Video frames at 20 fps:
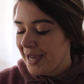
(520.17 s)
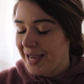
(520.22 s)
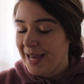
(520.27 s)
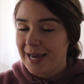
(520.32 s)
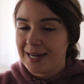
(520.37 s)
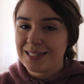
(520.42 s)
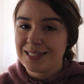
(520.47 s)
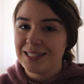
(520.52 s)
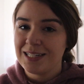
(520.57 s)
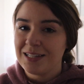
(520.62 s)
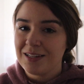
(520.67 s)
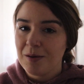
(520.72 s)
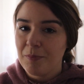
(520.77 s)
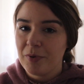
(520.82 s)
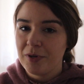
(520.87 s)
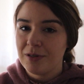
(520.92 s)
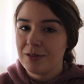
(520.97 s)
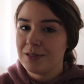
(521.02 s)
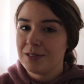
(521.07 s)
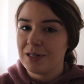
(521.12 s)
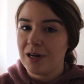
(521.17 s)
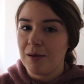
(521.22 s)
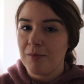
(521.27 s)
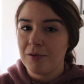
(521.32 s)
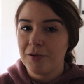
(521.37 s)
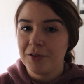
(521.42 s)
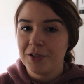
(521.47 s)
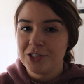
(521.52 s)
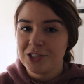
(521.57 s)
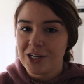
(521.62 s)
I accidentally put
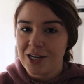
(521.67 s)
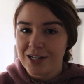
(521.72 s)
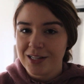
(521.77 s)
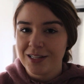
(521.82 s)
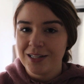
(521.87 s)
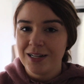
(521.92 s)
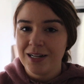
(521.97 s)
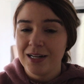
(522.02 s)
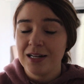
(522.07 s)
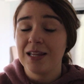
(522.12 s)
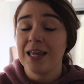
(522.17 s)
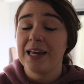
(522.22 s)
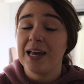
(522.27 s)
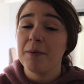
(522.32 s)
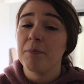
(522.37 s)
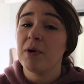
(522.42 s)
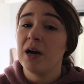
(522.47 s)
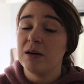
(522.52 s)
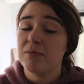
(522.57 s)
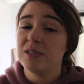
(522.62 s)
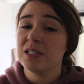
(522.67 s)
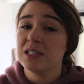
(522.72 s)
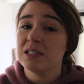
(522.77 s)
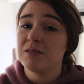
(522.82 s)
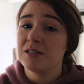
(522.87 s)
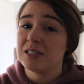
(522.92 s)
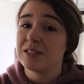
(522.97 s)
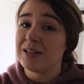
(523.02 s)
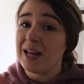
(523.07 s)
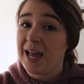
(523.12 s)
double the chocolate in. Like, I promise
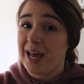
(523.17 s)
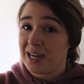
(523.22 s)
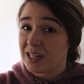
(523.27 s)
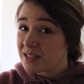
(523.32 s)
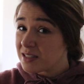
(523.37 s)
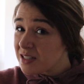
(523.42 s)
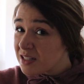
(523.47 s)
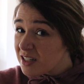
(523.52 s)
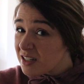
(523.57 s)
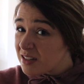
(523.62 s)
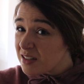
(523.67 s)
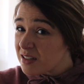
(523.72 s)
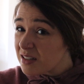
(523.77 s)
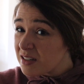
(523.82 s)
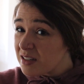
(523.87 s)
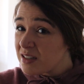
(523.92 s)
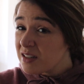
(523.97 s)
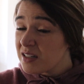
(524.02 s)
it was an accident.